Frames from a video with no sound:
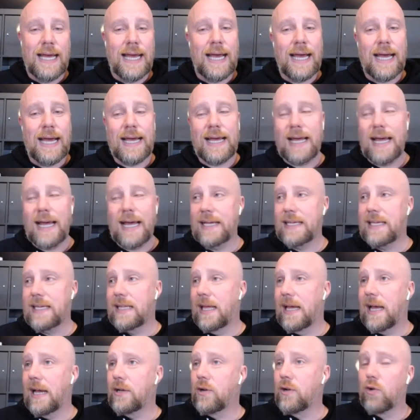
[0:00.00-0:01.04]

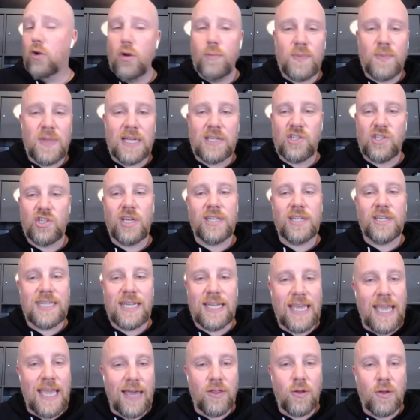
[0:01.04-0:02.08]
a group that's just
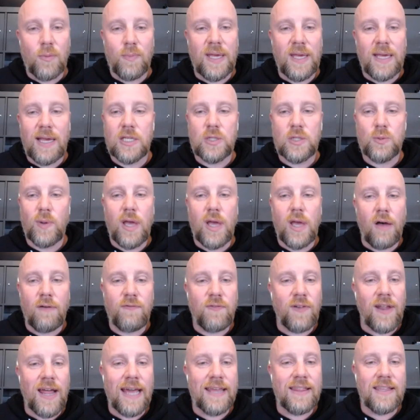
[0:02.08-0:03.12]
together because we all
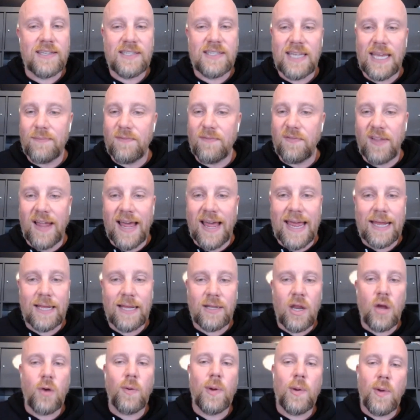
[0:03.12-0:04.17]
fly the same flag.
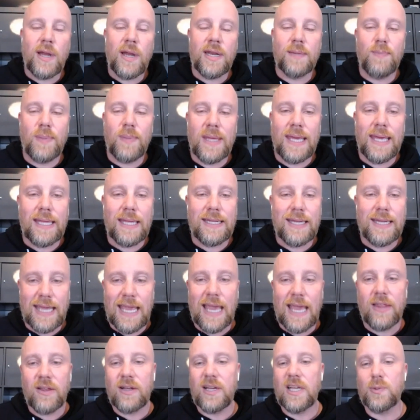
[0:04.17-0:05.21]
No, we want to be
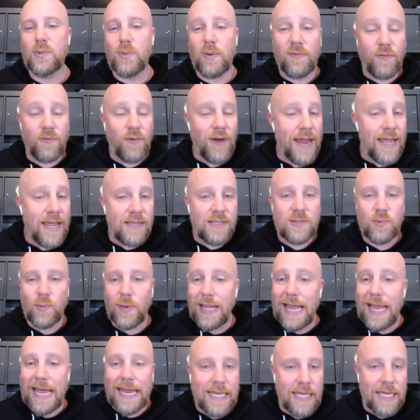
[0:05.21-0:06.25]
together because we're friends.
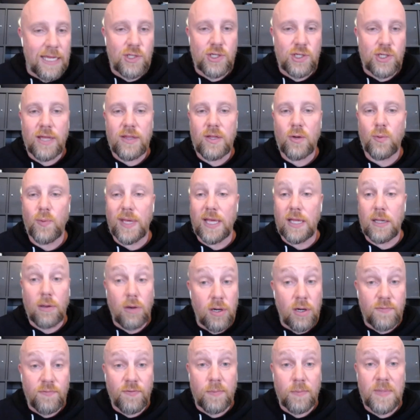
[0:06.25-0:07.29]
We like each other. We can
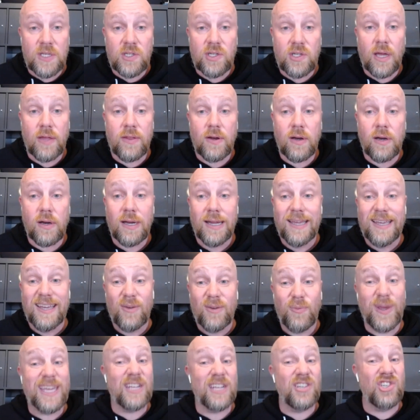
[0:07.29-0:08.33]
learn from each other.
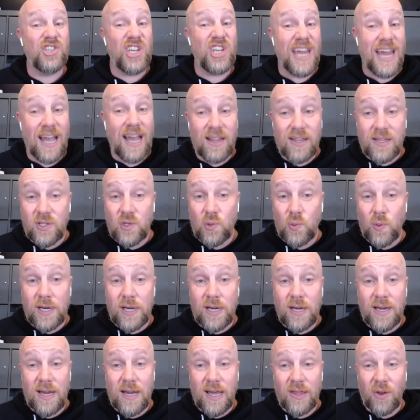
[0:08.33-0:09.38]
We can challenge
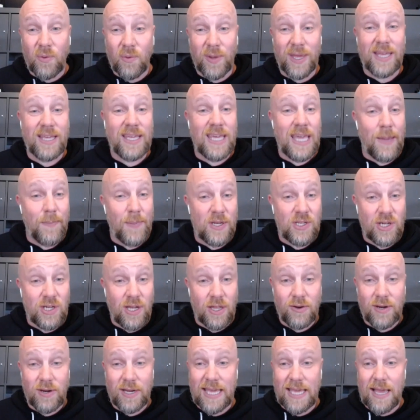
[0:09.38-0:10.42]
one another. We can keep each
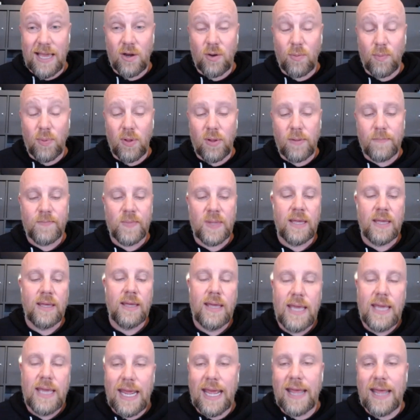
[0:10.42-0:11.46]
other accountable.
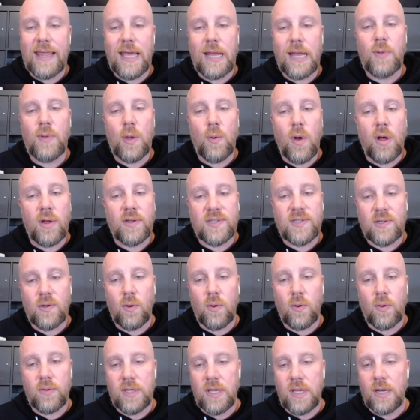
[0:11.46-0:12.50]
And then we
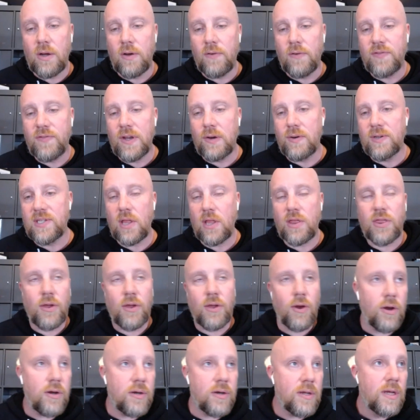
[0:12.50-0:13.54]
also, if there was a
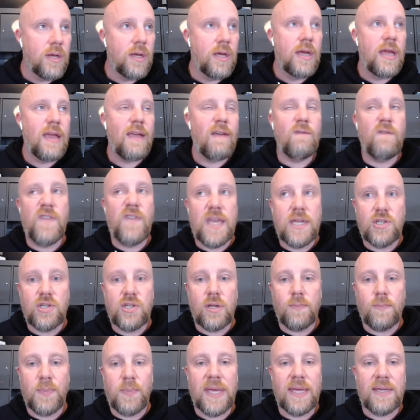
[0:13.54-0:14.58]
third
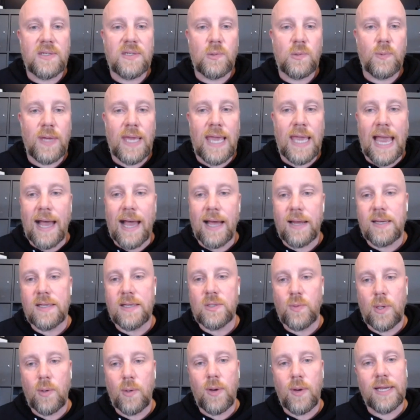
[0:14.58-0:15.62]
vision piece we had,
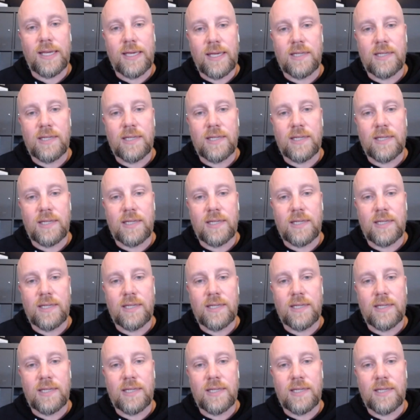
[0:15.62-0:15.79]
is we want to